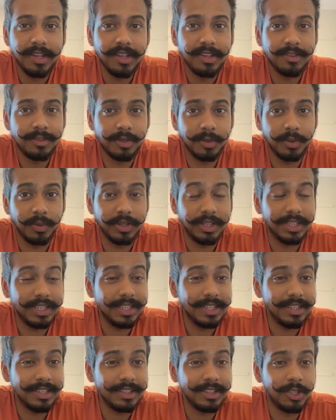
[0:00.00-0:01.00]
So
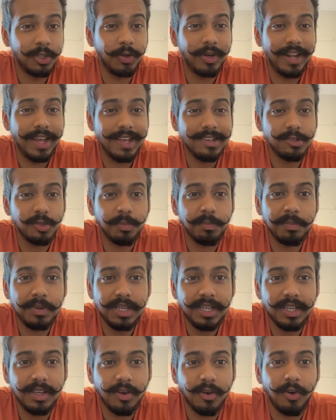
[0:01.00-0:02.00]
your SOP
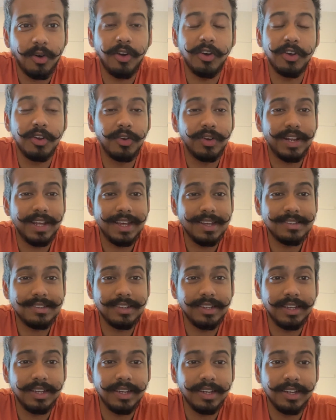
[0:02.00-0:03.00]
or your
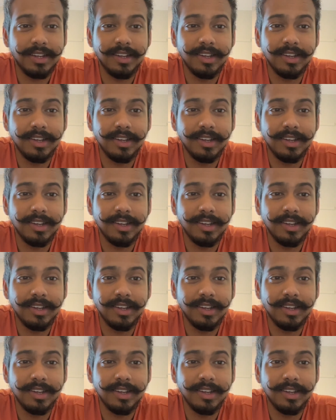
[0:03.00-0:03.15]
essay